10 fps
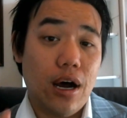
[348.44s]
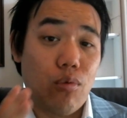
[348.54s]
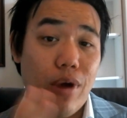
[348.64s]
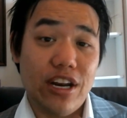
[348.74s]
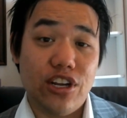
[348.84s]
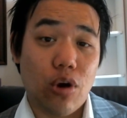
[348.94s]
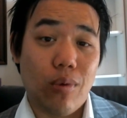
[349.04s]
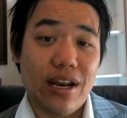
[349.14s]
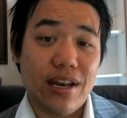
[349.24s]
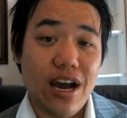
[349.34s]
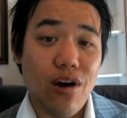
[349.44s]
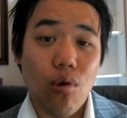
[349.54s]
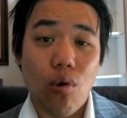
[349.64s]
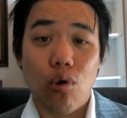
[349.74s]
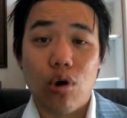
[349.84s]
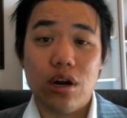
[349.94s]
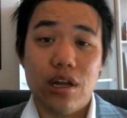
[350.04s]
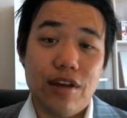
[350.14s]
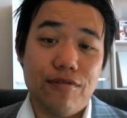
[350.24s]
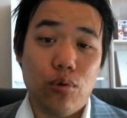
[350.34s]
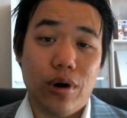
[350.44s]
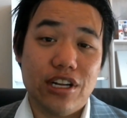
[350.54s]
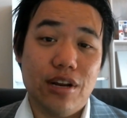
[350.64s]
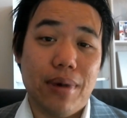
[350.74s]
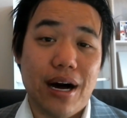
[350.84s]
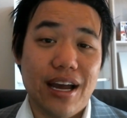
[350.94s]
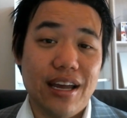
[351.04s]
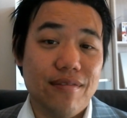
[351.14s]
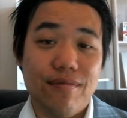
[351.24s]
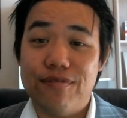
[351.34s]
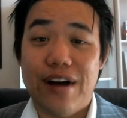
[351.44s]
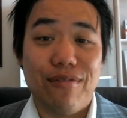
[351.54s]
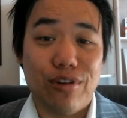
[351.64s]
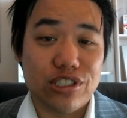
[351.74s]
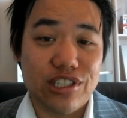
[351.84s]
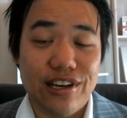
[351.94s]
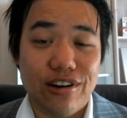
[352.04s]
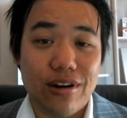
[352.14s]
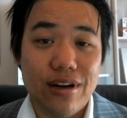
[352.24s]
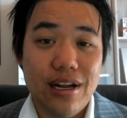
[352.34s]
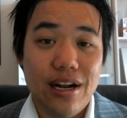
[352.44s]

ready to go right now or if you wanted to buy 5 years later.